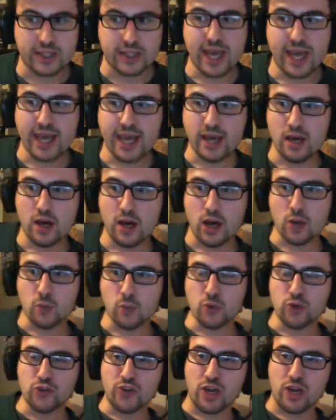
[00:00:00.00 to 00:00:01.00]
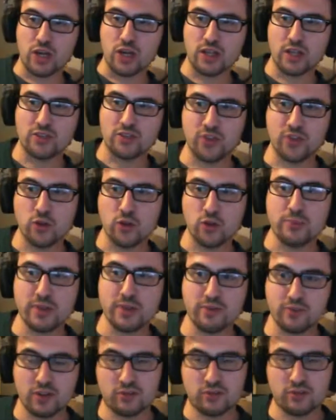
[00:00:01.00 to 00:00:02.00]
would. I don't be really
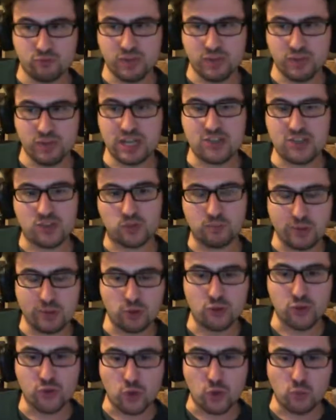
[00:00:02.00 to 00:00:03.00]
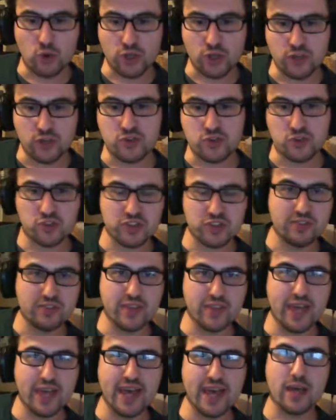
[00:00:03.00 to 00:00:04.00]
just building on what you've just said there.
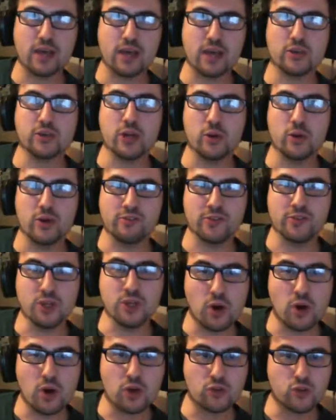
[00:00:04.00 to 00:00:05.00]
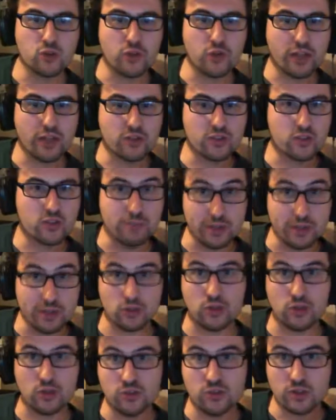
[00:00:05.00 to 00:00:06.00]
If you are trying to build a
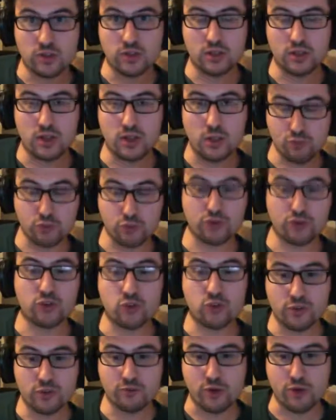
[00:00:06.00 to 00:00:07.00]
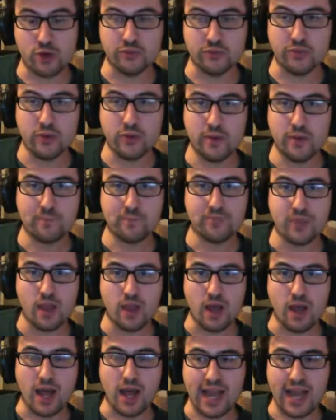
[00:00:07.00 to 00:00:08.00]
product of your own and
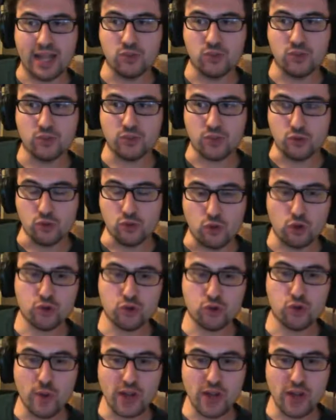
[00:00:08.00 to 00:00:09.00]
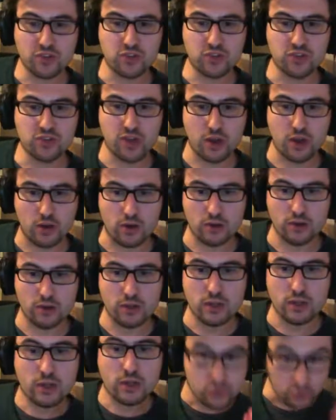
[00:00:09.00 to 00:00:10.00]
you're not sure where to start, just
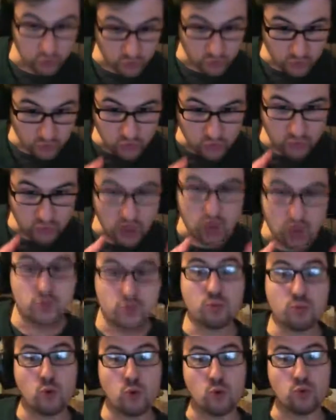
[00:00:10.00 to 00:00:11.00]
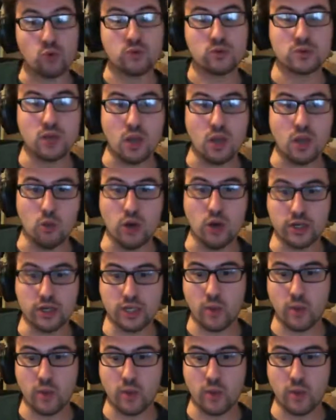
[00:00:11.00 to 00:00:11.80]
start small and work your way up.